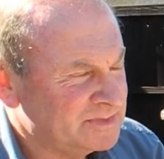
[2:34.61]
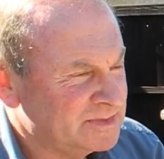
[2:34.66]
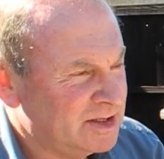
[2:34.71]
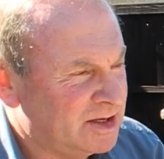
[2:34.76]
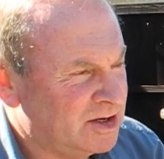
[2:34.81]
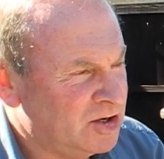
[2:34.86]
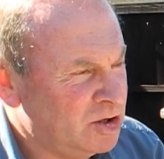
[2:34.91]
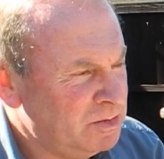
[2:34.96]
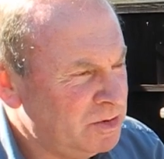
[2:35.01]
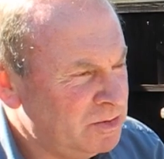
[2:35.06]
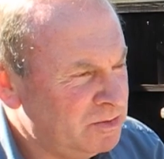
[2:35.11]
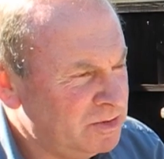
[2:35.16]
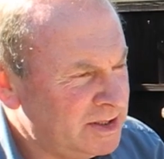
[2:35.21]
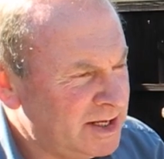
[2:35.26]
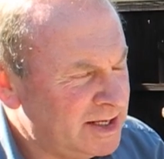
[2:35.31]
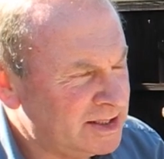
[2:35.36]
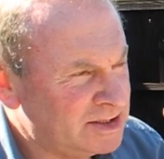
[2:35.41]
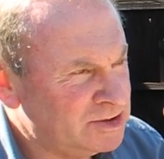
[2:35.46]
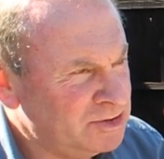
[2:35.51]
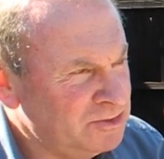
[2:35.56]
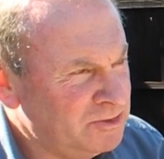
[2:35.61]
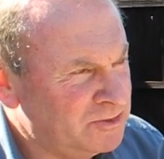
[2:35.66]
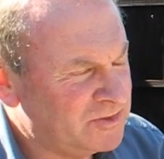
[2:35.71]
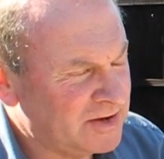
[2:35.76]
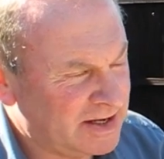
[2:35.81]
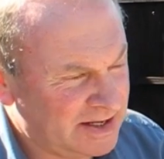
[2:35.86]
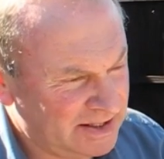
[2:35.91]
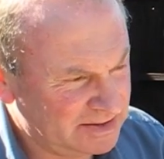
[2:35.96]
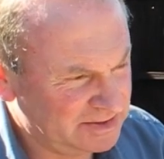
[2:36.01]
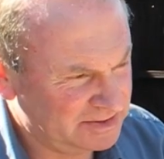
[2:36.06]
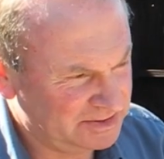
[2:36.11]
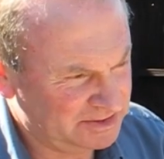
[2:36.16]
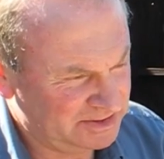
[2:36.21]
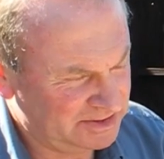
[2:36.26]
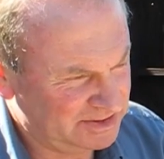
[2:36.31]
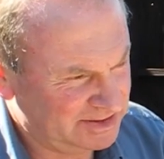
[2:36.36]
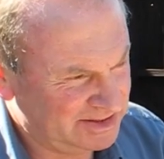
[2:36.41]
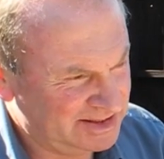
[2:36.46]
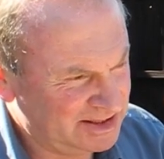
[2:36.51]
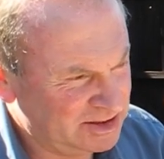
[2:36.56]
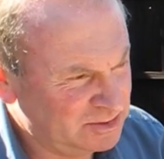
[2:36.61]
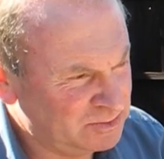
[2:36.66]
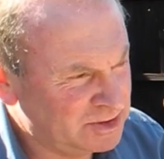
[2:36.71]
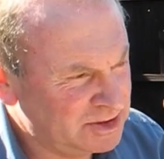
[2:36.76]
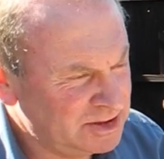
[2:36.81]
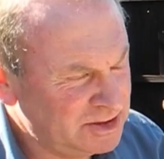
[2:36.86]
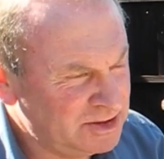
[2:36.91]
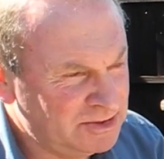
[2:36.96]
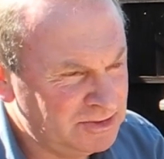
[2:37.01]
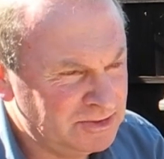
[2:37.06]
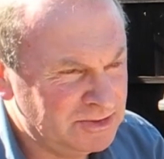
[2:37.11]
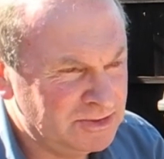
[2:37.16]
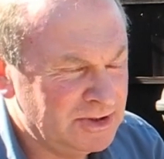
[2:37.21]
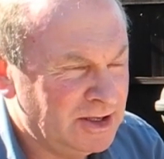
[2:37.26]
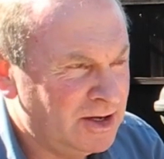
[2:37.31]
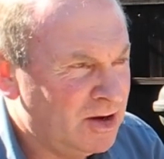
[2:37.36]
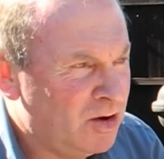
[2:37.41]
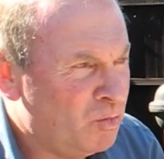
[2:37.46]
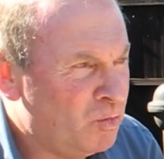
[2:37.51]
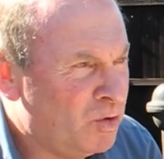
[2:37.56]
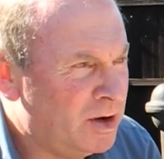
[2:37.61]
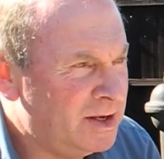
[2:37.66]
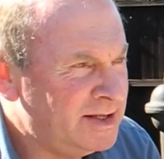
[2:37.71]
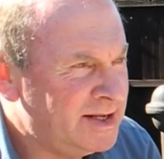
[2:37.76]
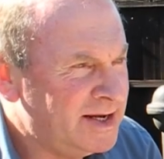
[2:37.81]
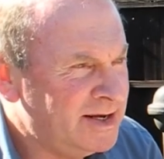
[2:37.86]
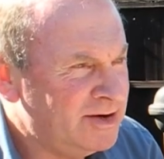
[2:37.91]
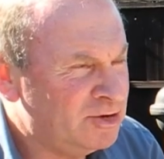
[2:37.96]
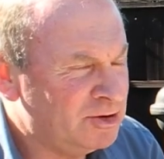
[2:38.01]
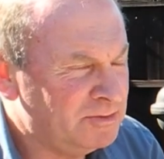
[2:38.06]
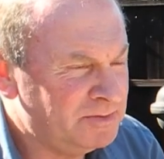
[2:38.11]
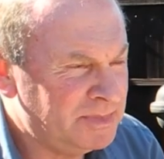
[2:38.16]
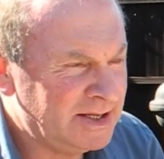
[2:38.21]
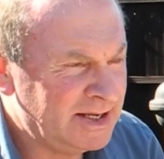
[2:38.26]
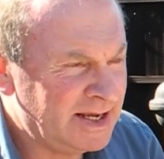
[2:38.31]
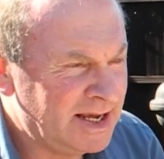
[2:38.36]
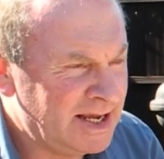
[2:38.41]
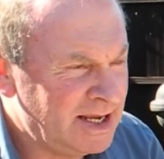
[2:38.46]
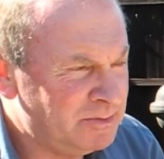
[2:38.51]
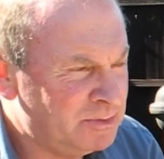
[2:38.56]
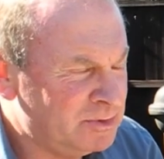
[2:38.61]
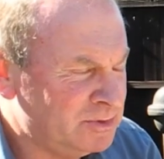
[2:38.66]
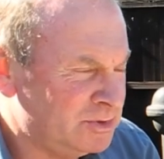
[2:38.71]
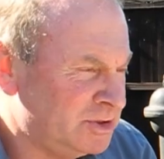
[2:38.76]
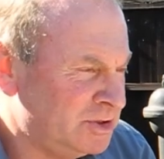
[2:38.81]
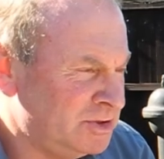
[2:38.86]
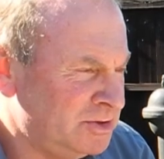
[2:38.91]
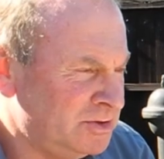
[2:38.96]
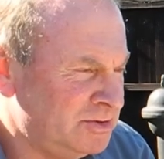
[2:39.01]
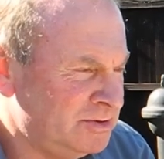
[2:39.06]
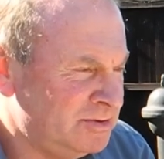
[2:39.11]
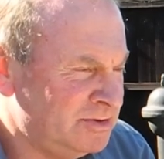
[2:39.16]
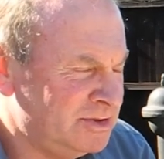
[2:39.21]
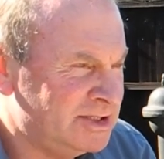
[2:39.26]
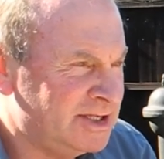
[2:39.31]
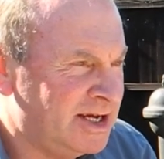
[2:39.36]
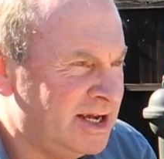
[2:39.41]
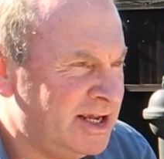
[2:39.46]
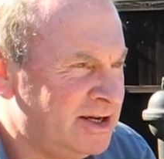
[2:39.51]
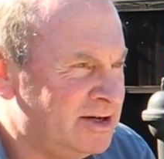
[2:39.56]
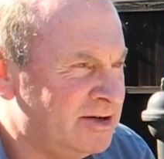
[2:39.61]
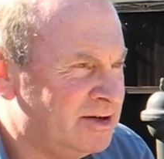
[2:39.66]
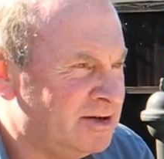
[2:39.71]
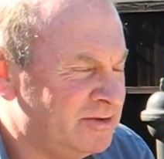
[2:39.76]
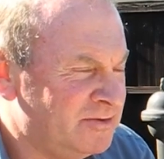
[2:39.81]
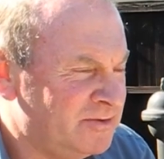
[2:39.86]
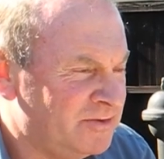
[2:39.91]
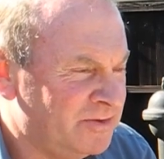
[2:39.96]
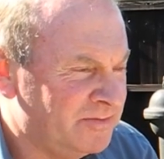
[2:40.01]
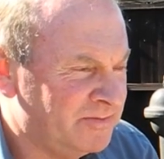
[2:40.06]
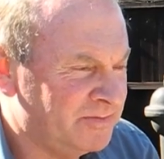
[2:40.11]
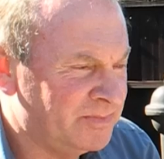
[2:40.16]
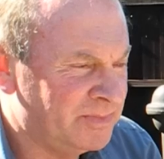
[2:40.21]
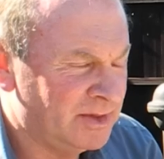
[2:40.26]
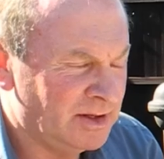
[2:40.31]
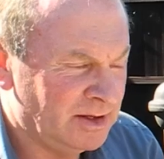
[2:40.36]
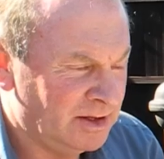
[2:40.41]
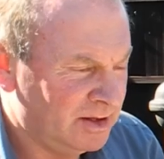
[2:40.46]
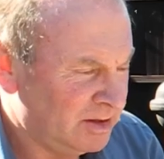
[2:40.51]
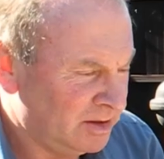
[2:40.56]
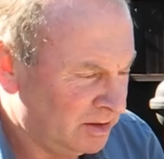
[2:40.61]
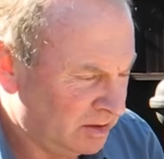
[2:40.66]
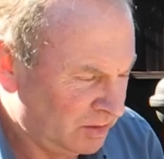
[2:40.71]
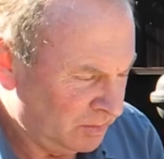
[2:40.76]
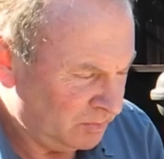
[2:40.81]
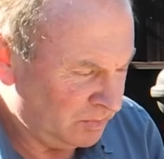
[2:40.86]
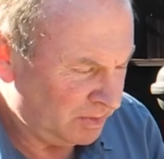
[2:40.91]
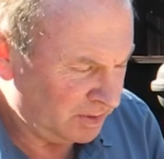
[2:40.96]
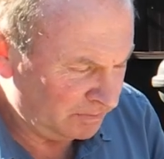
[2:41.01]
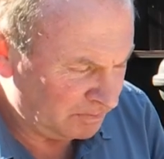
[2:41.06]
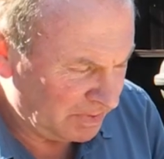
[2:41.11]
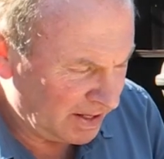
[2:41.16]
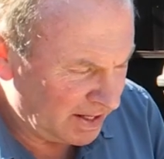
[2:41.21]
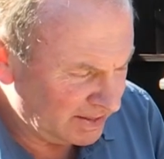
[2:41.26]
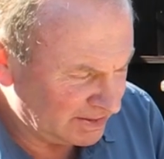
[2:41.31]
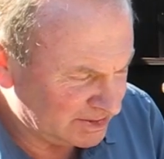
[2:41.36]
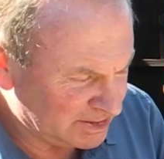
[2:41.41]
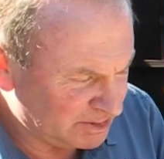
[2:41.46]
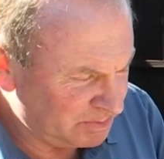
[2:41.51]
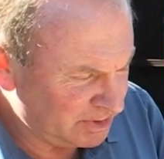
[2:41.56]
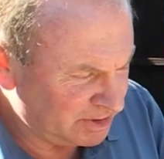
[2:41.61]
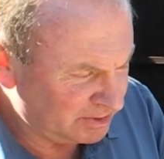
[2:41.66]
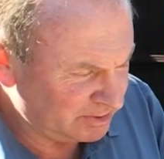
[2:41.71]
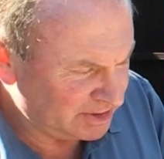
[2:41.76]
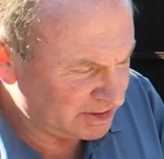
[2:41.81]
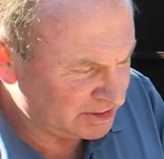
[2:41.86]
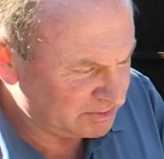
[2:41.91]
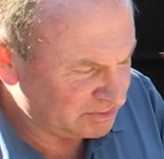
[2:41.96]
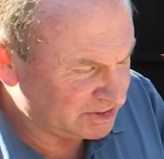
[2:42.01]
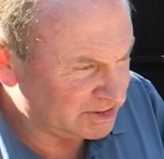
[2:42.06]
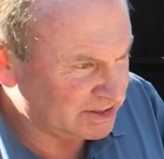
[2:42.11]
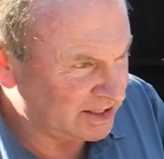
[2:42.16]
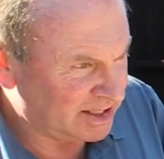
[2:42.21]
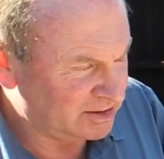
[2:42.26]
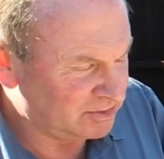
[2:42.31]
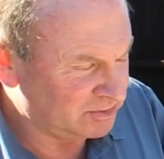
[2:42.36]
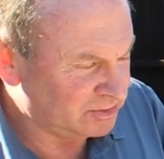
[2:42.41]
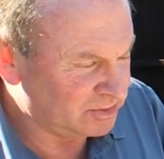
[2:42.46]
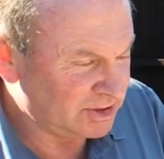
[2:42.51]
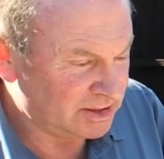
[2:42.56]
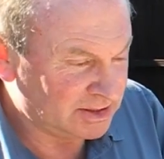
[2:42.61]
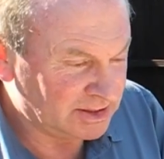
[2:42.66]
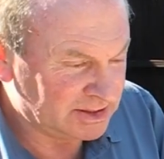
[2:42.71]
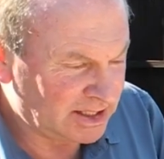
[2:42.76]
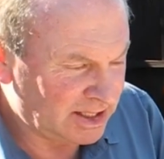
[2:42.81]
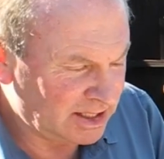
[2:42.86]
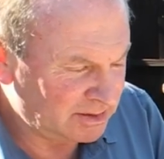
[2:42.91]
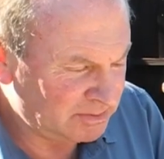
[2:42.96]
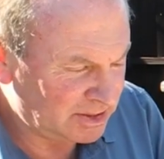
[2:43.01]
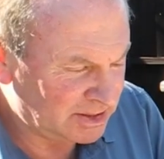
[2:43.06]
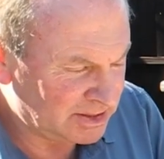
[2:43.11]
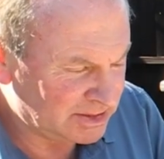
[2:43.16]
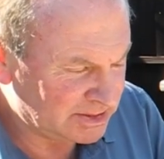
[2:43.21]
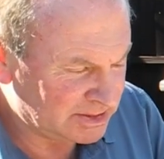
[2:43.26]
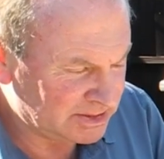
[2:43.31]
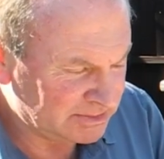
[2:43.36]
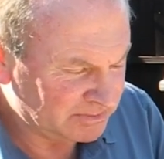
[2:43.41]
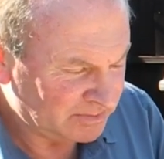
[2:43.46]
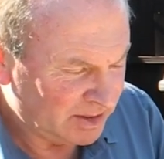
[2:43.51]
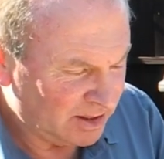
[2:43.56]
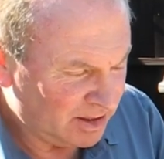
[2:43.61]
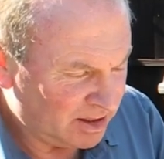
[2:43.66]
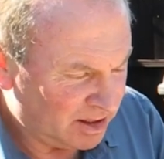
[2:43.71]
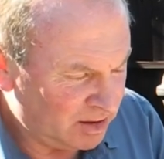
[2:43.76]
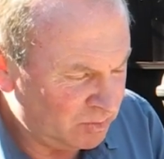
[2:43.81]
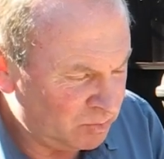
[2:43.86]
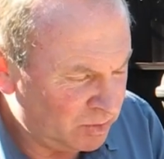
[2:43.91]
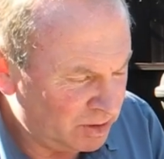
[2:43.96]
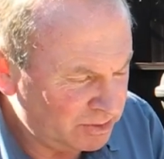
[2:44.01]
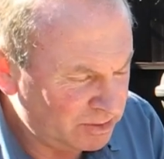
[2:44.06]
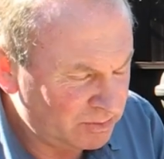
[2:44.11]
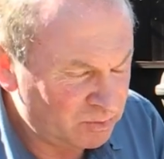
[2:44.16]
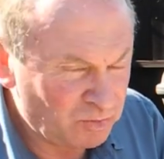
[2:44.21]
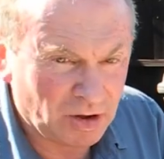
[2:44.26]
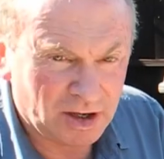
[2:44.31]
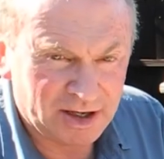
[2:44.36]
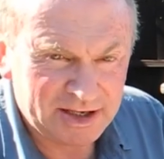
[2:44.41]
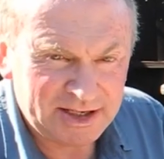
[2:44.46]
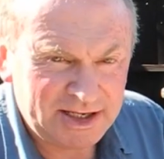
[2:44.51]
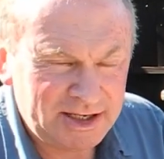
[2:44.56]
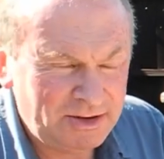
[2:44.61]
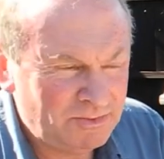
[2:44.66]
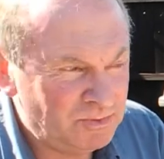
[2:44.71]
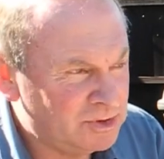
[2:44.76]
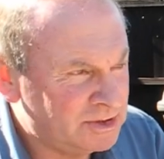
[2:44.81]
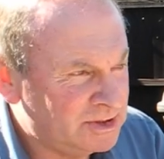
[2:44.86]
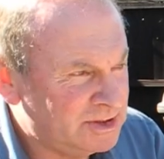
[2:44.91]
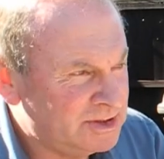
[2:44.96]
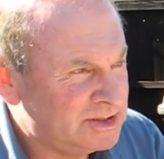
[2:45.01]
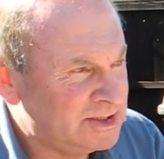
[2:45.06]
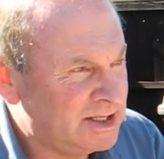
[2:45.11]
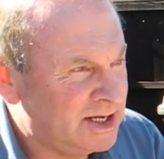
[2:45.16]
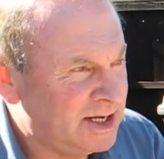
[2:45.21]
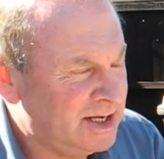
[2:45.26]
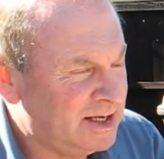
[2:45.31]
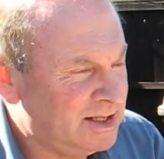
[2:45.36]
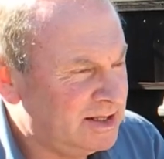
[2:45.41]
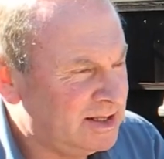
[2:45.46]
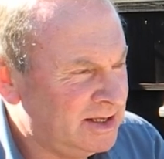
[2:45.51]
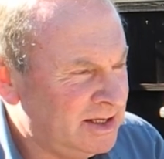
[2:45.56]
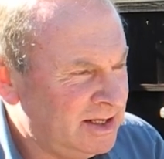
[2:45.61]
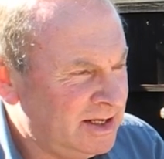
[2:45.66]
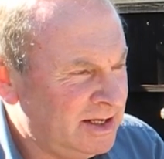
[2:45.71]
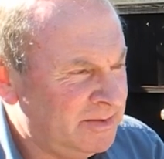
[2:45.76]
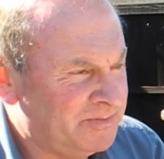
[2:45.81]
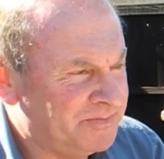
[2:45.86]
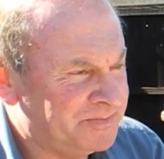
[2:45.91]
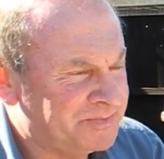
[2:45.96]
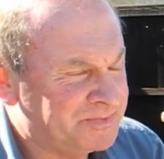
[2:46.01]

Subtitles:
I hope you won't get too fat. I don't want you one day not be able to take off. We had a bad experience with Sandor the other day because I wondered why he wouldn't take the